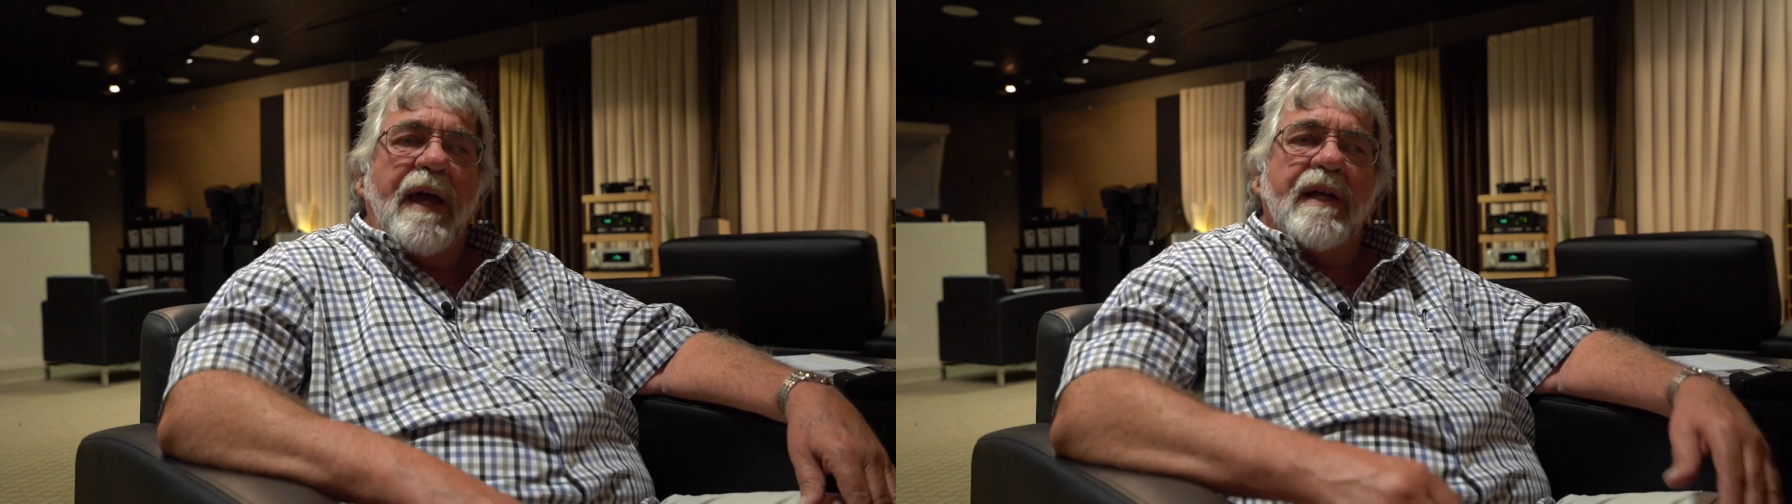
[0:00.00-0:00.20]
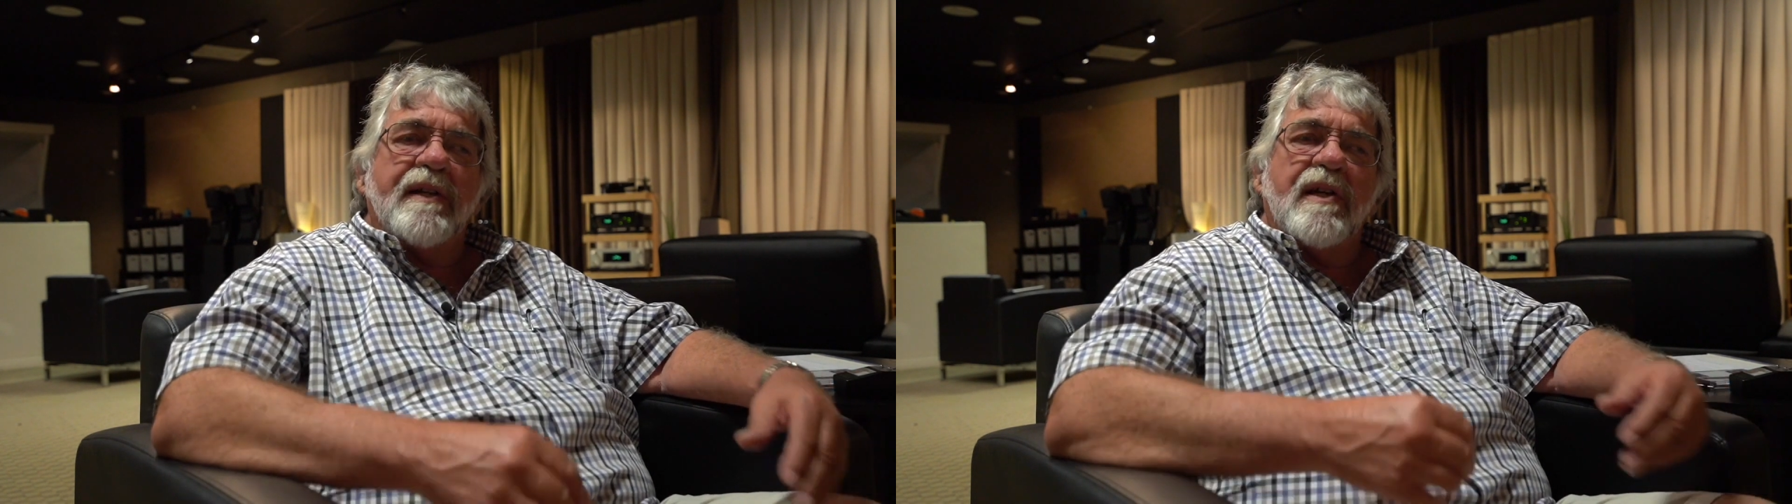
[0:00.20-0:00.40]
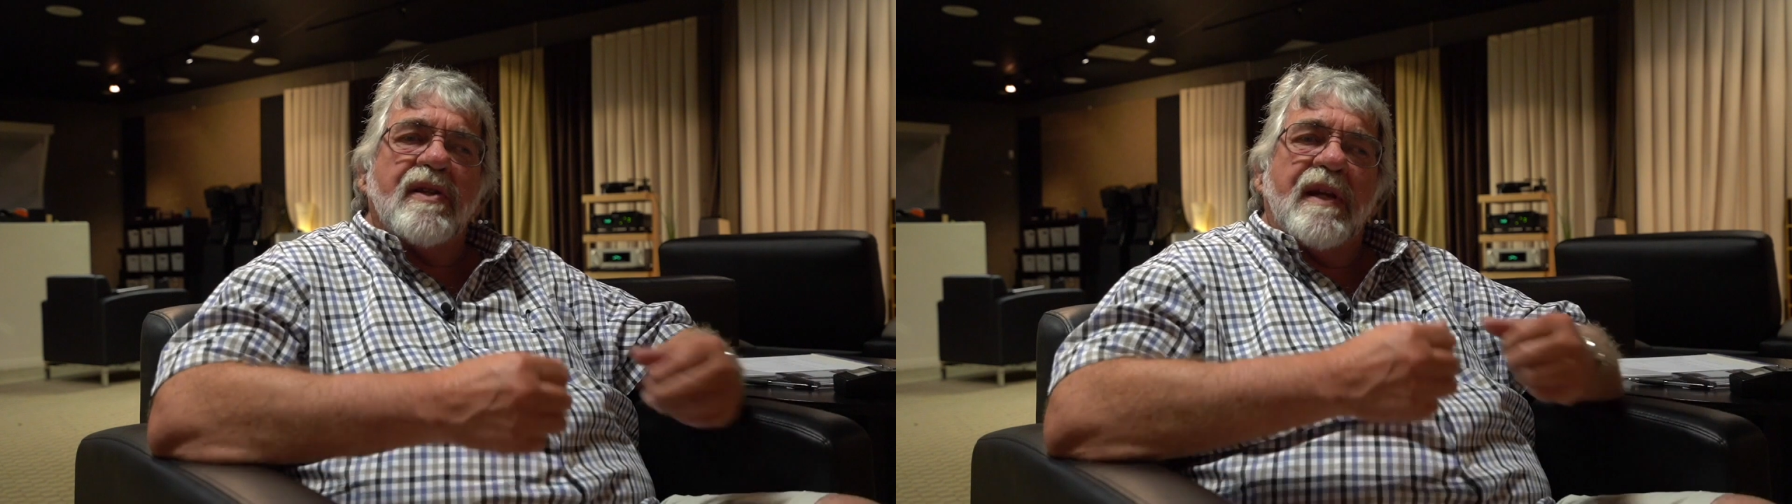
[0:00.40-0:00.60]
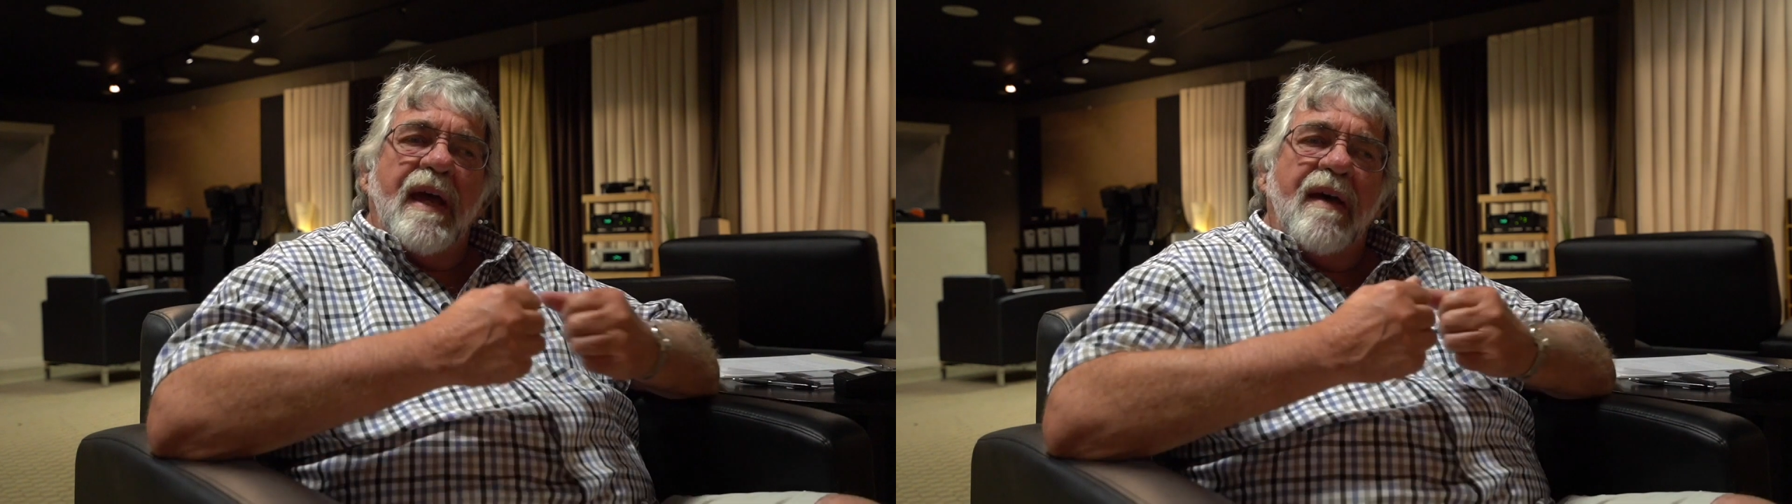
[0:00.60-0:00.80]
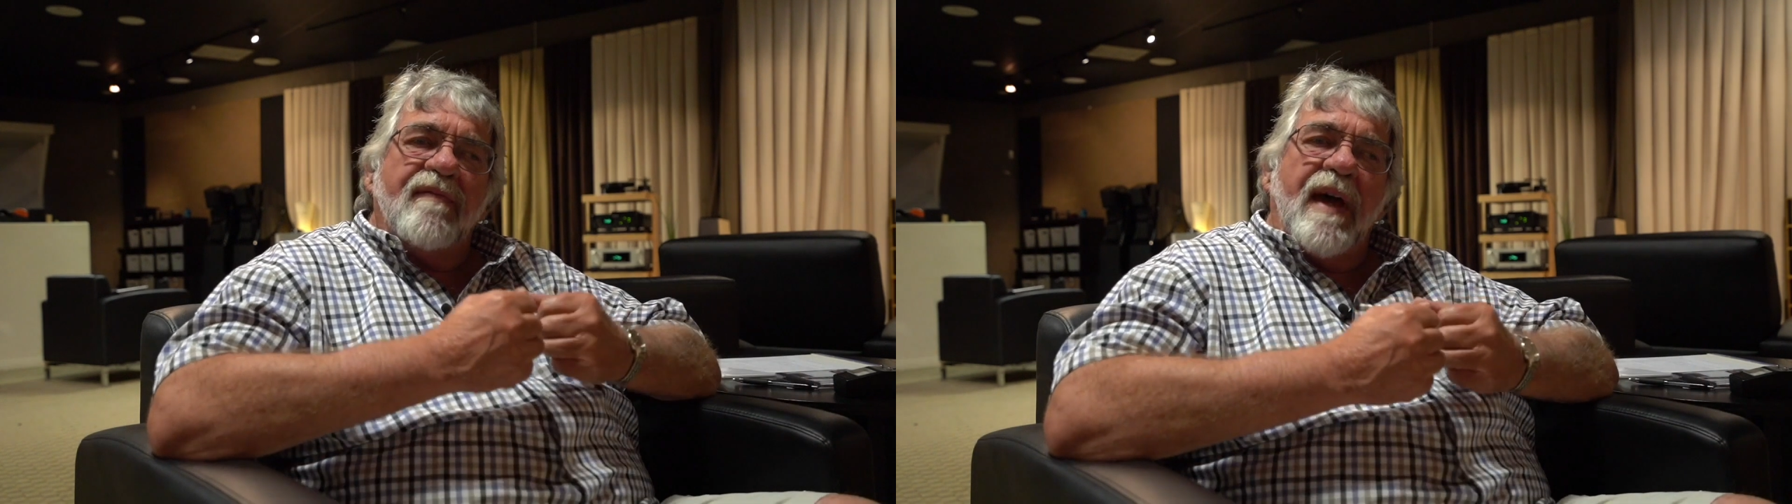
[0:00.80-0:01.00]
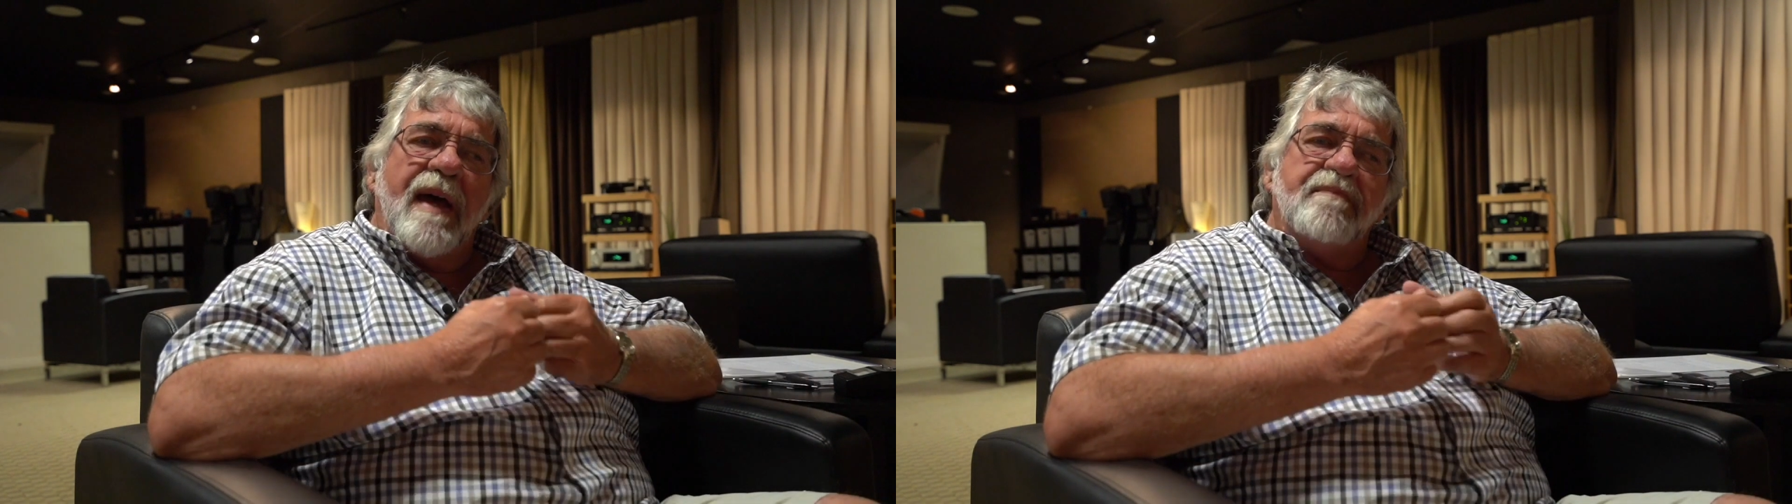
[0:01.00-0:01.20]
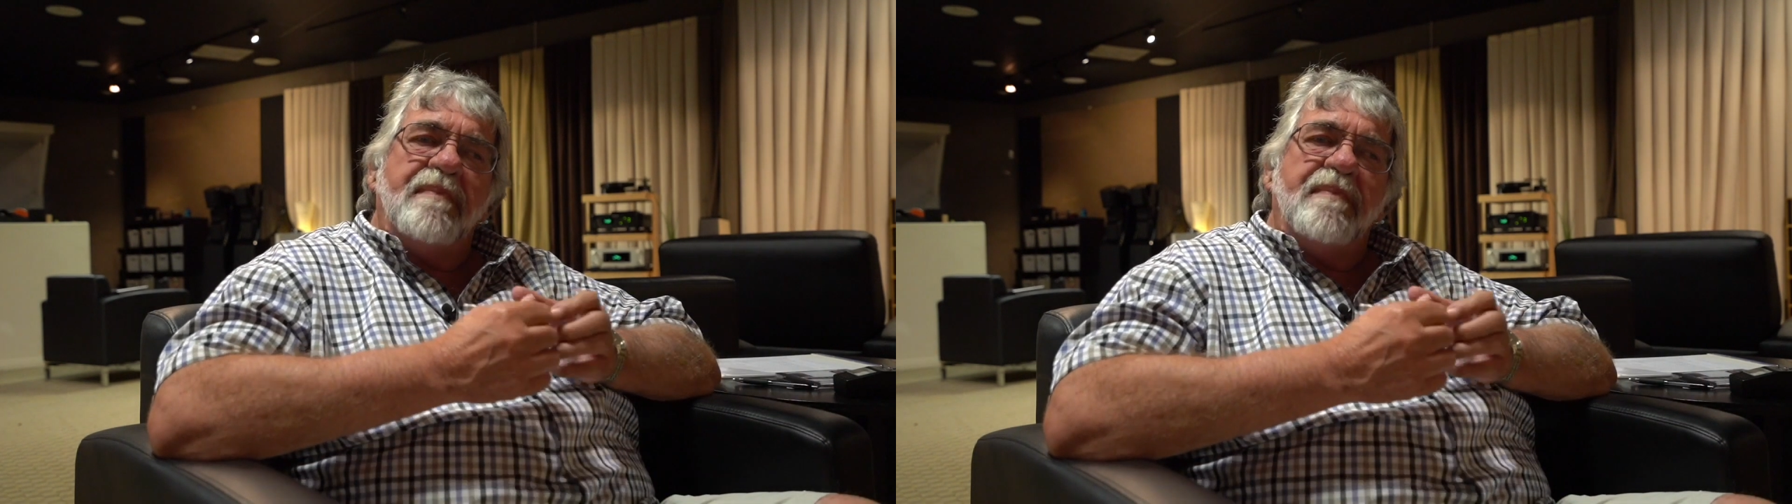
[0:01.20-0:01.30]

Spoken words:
It doesn't have that